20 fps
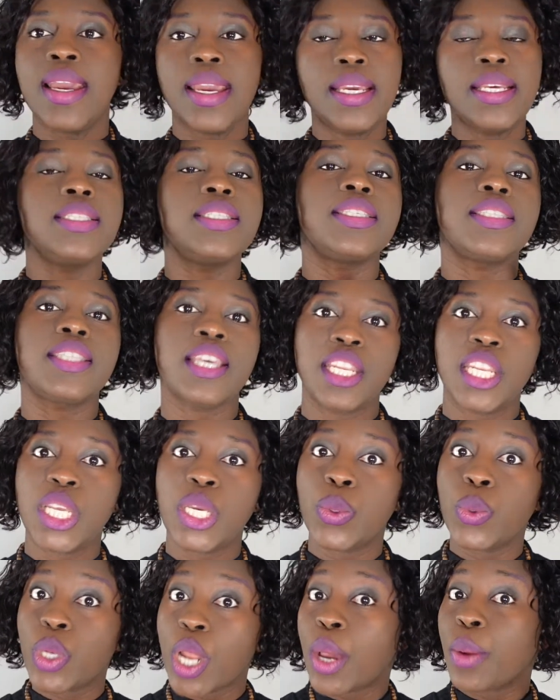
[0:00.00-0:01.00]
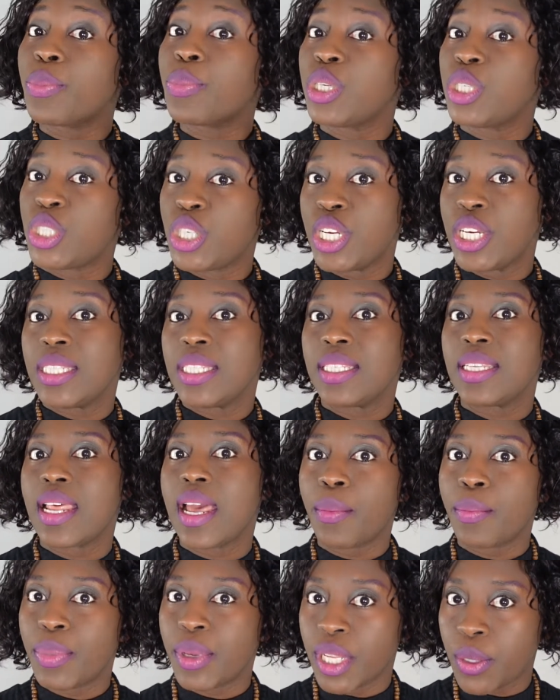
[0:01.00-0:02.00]
Instead, they would appreciate it
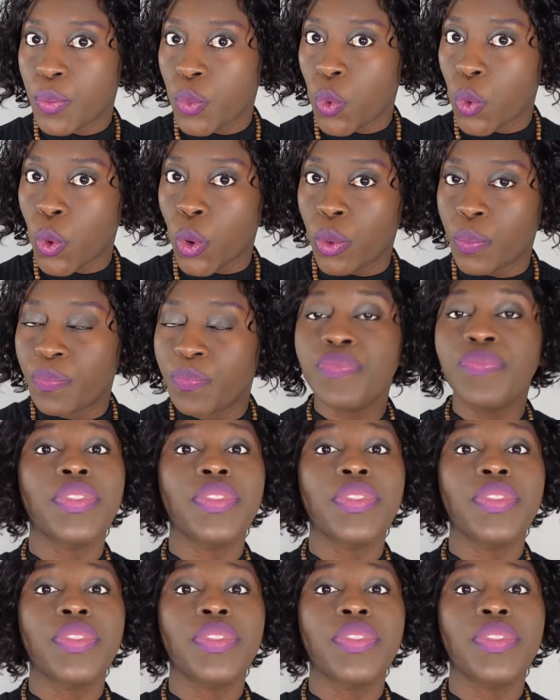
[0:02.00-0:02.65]
a bit more.